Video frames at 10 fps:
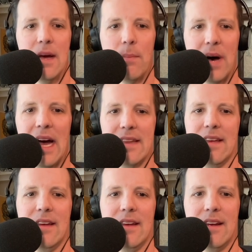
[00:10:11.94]
But
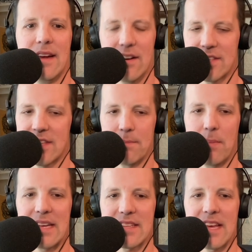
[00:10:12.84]
here's the
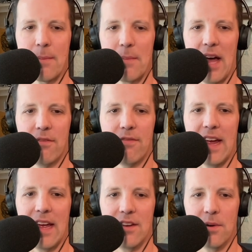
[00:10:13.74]
best thing about
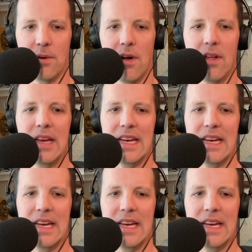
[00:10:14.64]
FanDuel.